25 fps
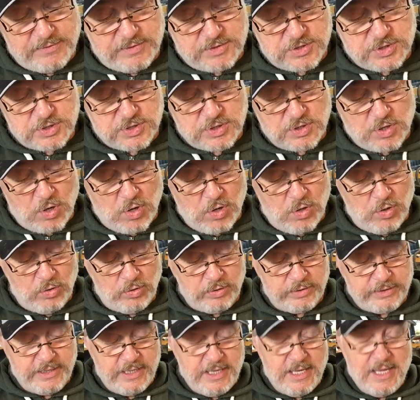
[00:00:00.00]
This is
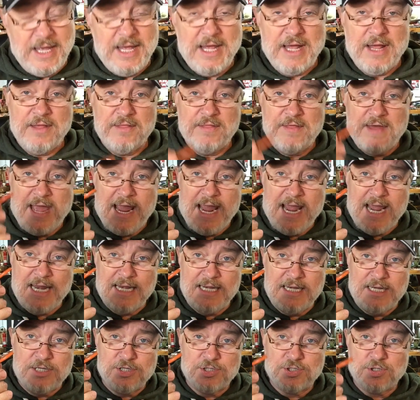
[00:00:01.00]
called the
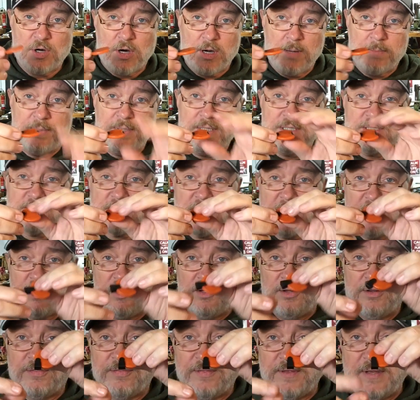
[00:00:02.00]
Handy Sharp, and it's got a
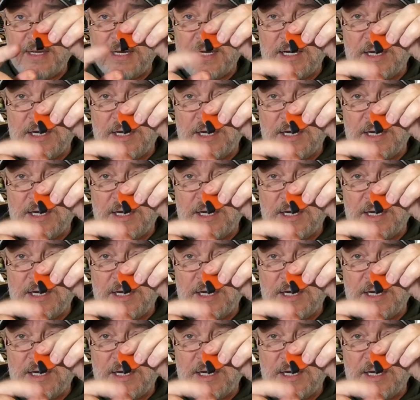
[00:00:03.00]
little thing